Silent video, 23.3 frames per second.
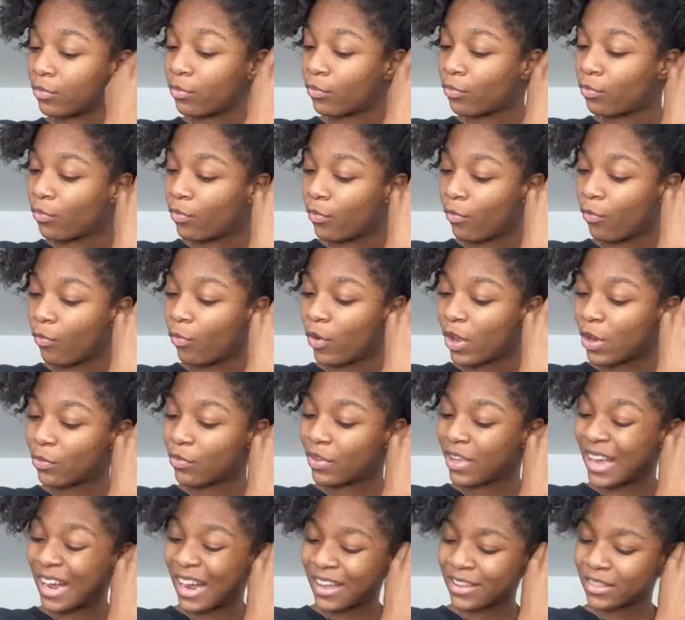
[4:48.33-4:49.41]
when
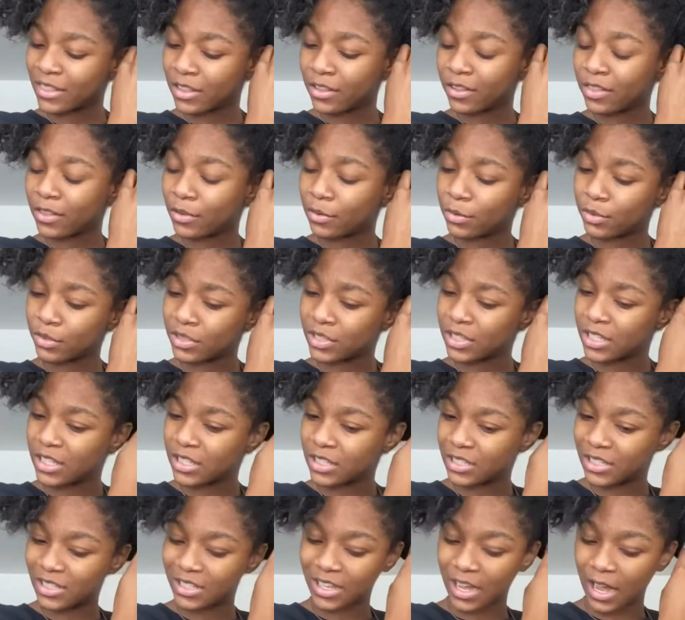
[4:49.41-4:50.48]
we got there was
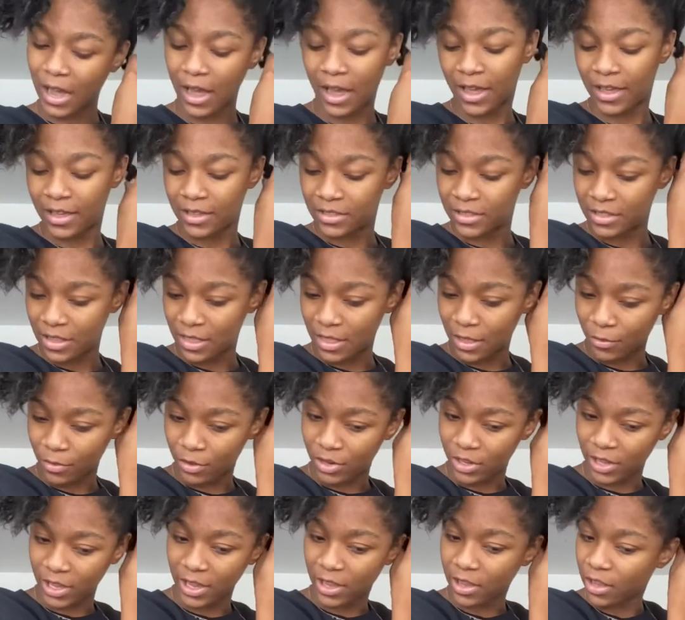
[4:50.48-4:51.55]
these guys and they were
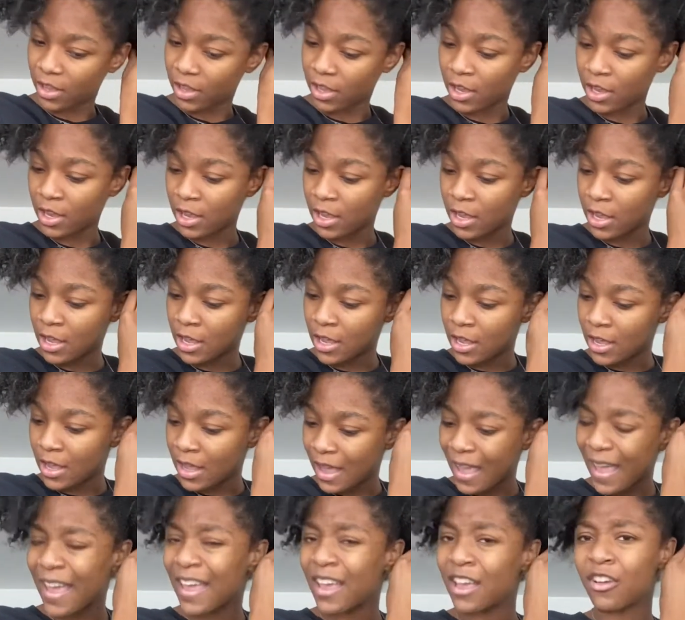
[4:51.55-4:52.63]
like
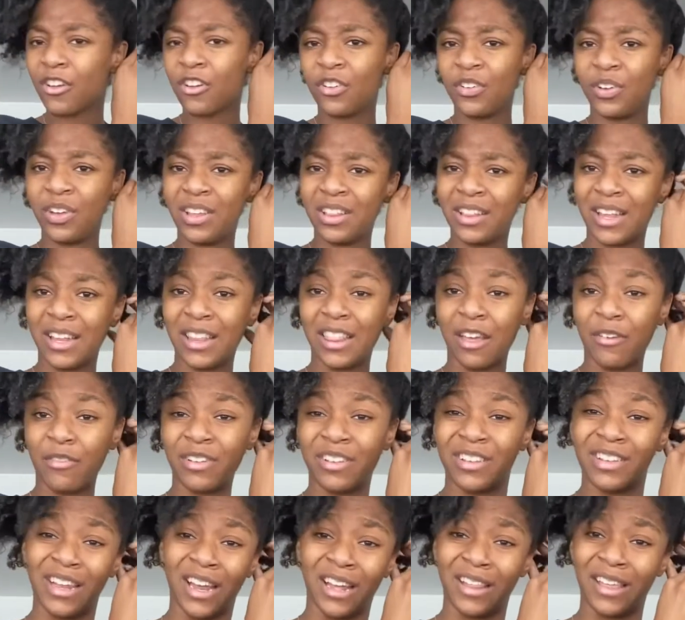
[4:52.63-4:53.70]
angry, like they were
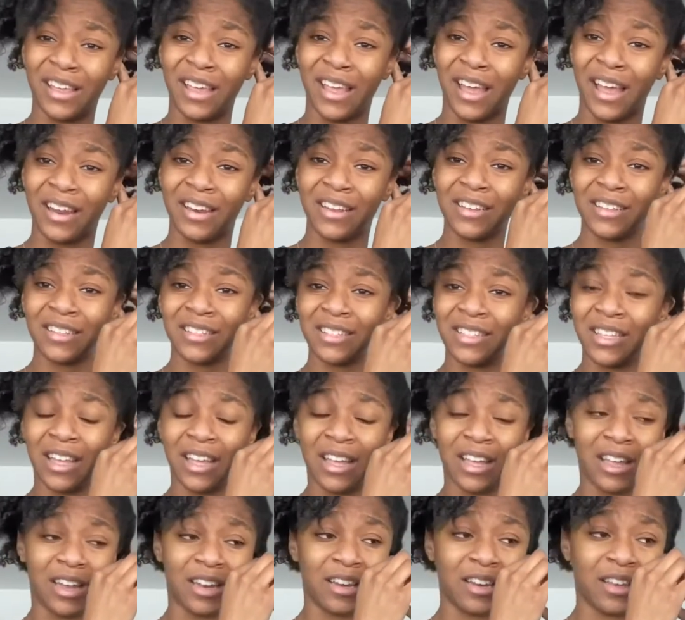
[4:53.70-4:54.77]
yelling at us
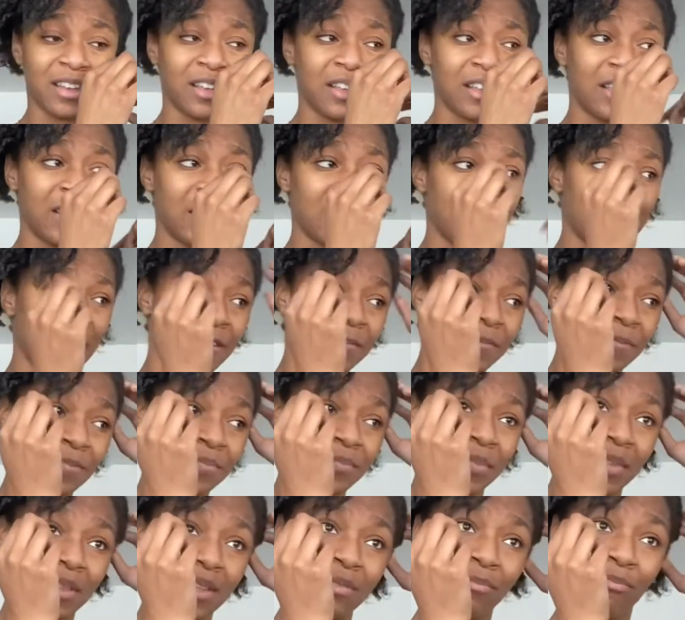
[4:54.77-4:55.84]
and
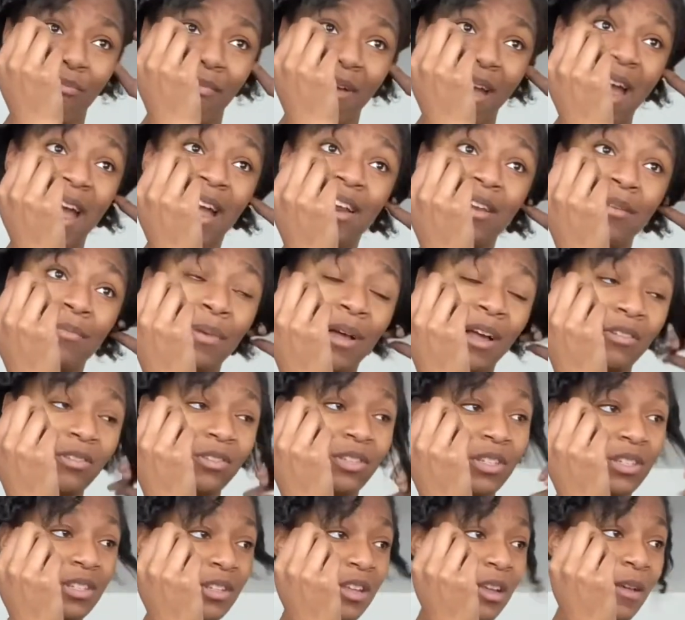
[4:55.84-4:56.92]
mad about
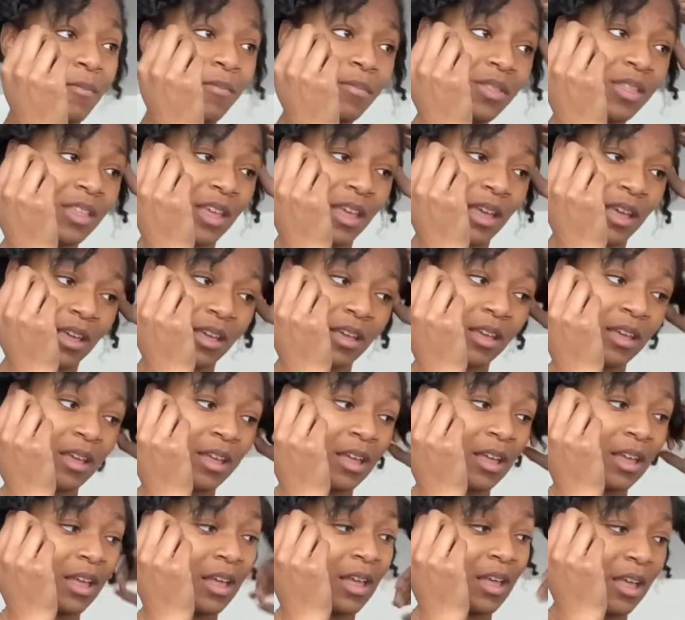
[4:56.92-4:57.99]
something,
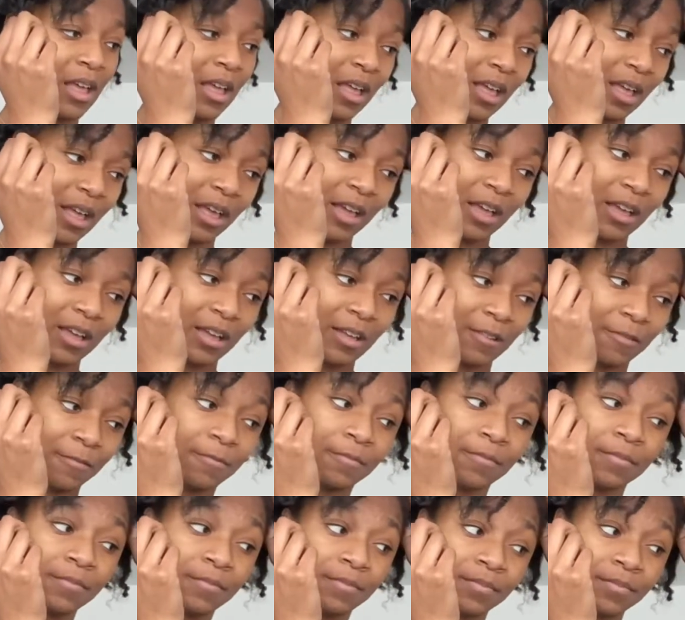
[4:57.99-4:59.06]
and
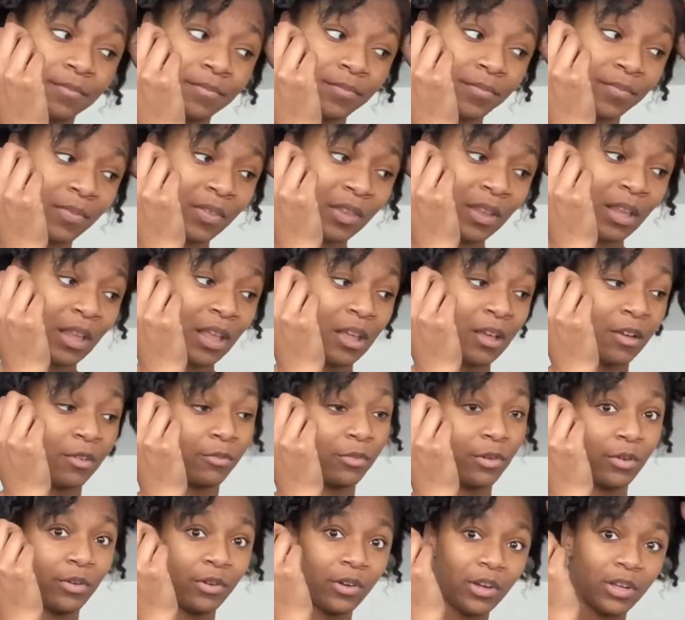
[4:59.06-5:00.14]

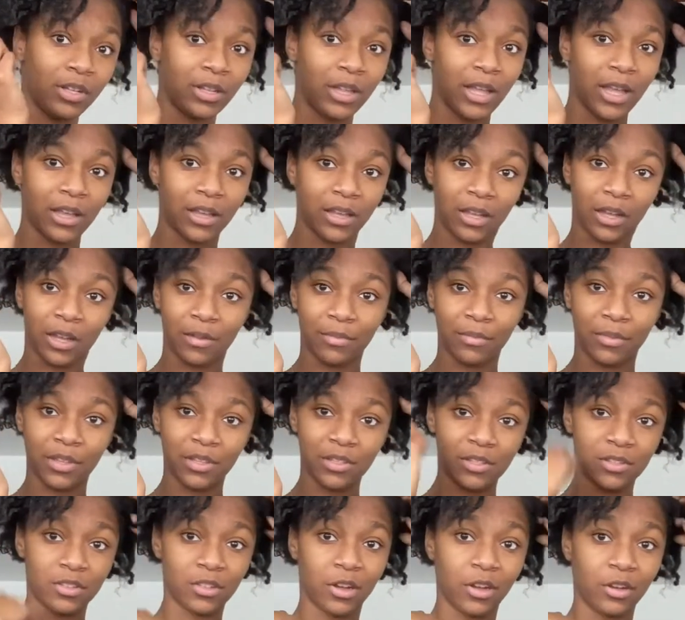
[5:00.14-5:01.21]
we were all like,
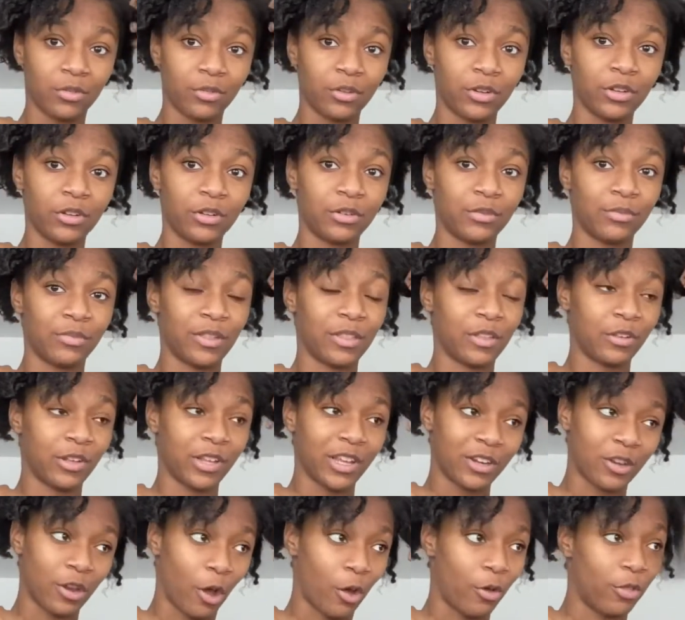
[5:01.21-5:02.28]
this is our room, and they're
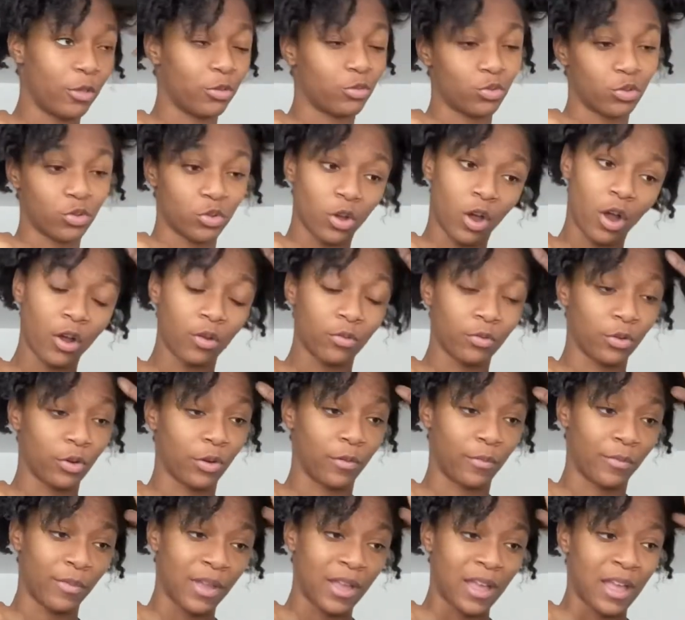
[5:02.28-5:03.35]
like, no, this was our
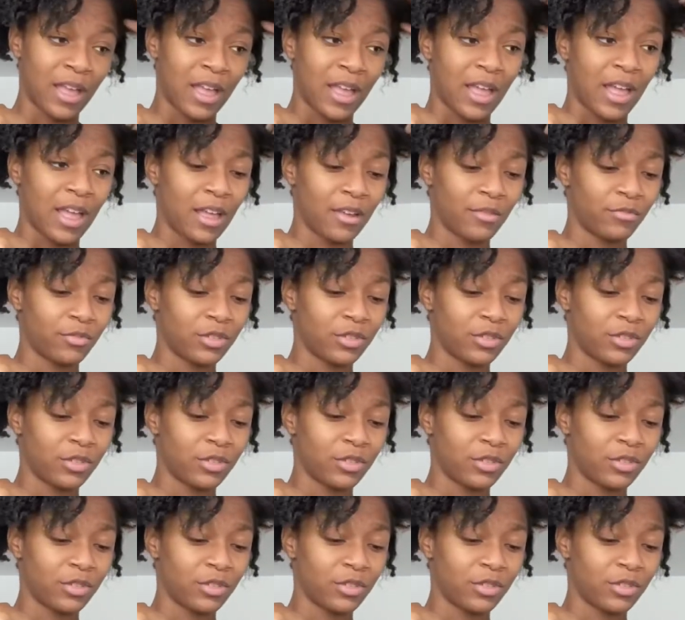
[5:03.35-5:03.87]
room. And we're